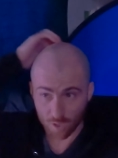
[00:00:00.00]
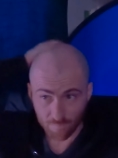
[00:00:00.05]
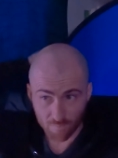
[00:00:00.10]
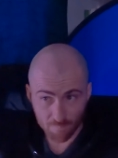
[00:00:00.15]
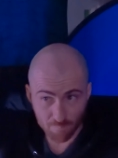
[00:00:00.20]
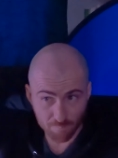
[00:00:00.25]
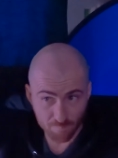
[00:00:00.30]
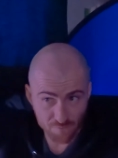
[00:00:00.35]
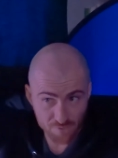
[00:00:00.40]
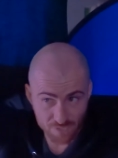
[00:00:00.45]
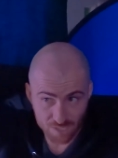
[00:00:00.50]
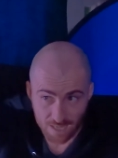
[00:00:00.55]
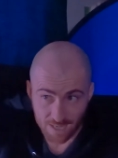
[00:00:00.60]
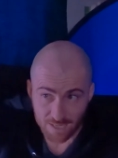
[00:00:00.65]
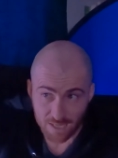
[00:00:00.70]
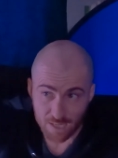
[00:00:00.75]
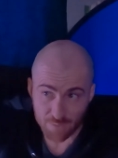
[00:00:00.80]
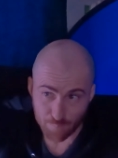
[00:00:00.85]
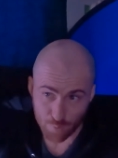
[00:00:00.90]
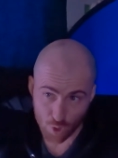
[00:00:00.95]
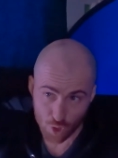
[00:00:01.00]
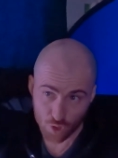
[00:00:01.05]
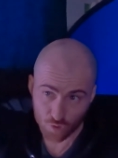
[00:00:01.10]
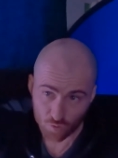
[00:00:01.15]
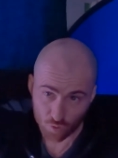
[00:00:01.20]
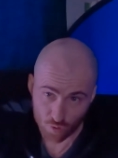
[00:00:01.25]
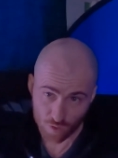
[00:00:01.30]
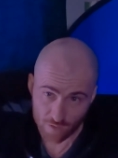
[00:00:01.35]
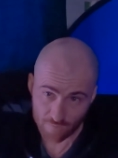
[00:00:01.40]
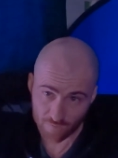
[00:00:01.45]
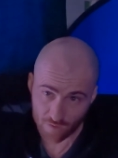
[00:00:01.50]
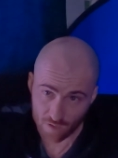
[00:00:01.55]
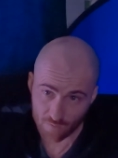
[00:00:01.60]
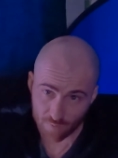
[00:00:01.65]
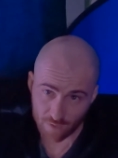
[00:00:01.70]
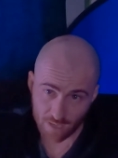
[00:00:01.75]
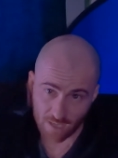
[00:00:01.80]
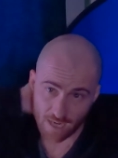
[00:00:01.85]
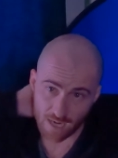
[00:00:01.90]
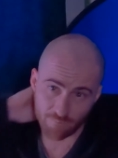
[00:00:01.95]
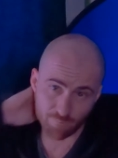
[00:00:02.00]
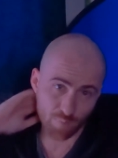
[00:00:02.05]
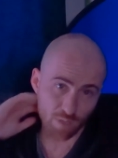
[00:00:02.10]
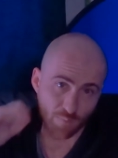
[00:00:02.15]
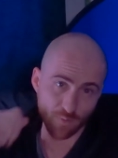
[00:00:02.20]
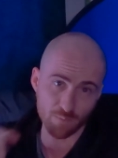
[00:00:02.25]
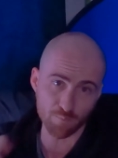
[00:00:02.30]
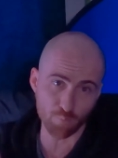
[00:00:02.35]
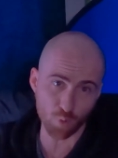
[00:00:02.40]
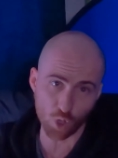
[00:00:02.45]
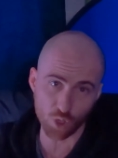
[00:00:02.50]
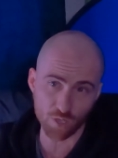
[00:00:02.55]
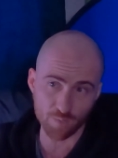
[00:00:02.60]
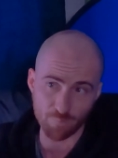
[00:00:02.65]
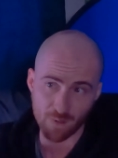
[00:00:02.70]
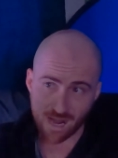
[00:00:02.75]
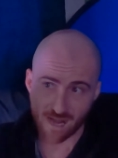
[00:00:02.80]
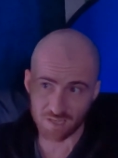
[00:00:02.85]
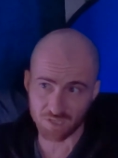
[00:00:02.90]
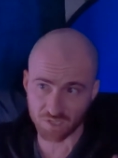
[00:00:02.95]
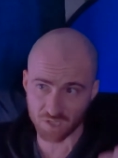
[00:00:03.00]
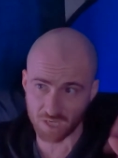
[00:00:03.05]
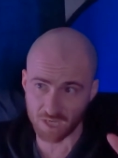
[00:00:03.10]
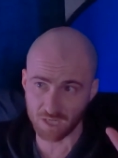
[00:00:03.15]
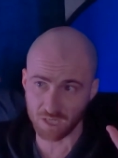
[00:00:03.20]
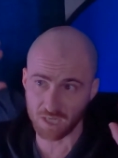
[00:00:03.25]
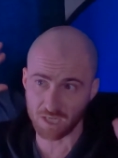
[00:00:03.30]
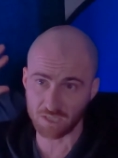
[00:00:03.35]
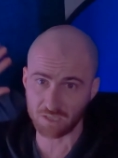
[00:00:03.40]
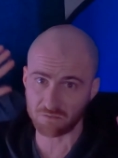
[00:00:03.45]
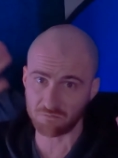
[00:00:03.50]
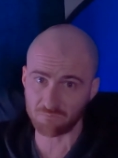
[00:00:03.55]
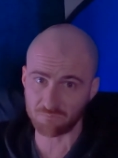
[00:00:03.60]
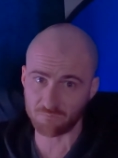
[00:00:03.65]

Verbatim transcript: not even slightly burnt or nothing, but they had people in body bags saying, like,